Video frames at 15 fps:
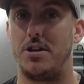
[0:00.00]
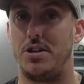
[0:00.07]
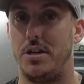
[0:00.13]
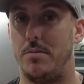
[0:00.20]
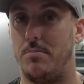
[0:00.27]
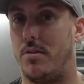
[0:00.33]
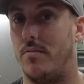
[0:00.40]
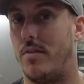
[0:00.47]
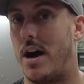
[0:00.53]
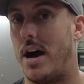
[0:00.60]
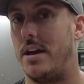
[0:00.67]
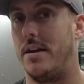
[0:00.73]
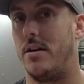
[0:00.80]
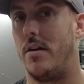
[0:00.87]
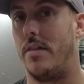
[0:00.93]
sheet
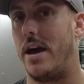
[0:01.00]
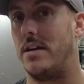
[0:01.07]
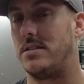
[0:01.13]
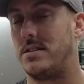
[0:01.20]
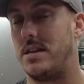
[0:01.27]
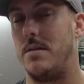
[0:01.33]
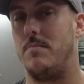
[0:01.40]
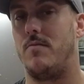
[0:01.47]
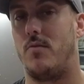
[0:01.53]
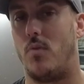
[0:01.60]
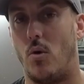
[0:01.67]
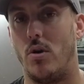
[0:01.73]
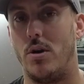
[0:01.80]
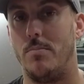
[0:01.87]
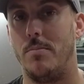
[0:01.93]
provided on that same
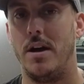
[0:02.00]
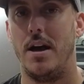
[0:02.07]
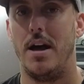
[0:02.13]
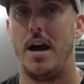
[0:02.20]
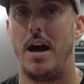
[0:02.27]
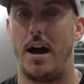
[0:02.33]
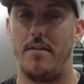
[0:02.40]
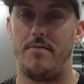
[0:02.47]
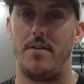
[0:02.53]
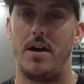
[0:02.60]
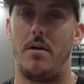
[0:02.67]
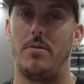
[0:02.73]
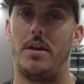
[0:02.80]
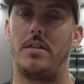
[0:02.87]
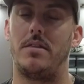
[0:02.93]
forum, I
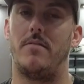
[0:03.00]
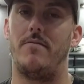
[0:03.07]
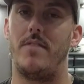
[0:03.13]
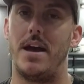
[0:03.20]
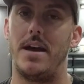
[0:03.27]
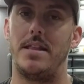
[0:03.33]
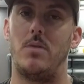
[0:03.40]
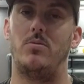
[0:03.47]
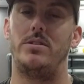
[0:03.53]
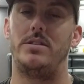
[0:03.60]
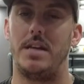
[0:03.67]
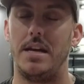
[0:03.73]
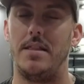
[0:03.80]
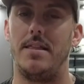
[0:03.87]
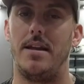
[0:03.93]
found that the fan that
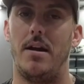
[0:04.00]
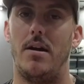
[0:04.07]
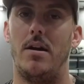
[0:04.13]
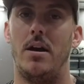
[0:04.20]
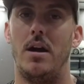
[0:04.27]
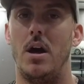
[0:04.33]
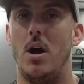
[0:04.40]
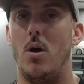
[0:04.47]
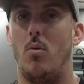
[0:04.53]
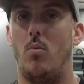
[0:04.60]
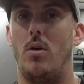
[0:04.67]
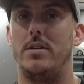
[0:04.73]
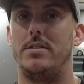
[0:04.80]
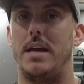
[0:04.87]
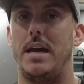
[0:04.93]
was in there
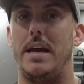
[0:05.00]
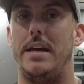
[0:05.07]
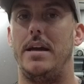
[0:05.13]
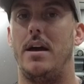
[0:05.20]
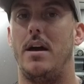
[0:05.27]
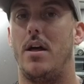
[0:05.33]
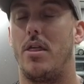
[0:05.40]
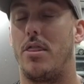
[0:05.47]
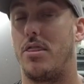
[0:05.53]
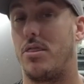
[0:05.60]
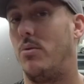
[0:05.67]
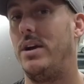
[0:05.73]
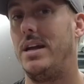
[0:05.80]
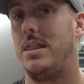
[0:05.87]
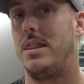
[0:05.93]
was a
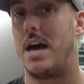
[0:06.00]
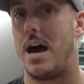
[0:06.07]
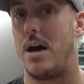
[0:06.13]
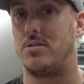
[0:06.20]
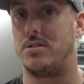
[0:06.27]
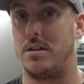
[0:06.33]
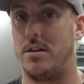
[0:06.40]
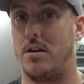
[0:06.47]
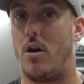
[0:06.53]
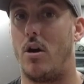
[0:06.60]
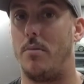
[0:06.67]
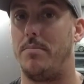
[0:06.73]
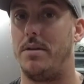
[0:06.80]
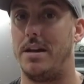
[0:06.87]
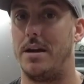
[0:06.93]
3000
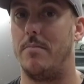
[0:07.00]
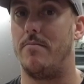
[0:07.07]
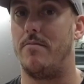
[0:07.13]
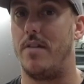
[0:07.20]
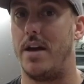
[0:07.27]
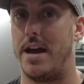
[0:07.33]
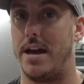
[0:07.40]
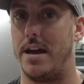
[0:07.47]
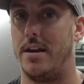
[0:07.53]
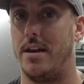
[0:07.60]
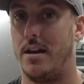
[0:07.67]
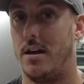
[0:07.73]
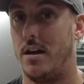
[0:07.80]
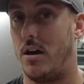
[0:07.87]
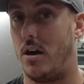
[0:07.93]
RPM fan
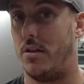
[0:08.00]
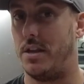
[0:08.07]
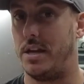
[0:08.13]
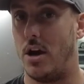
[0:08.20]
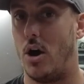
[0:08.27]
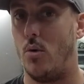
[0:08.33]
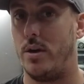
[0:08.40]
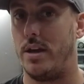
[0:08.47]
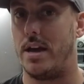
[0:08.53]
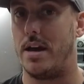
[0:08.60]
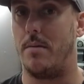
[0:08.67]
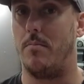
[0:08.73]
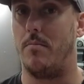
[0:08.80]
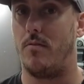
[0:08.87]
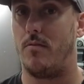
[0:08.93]
on the
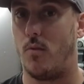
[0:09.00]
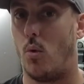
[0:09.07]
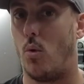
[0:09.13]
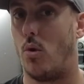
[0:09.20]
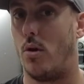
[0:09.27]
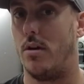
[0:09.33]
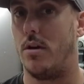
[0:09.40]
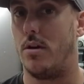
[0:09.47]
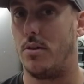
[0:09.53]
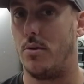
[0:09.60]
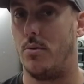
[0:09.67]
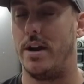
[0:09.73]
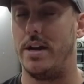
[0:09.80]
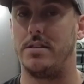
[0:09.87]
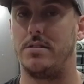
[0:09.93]
OEM for the
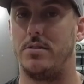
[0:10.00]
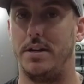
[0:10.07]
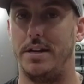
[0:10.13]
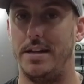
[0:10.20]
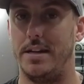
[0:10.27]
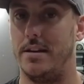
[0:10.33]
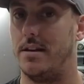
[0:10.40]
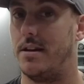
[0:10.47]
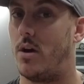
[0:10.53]
Raise3D.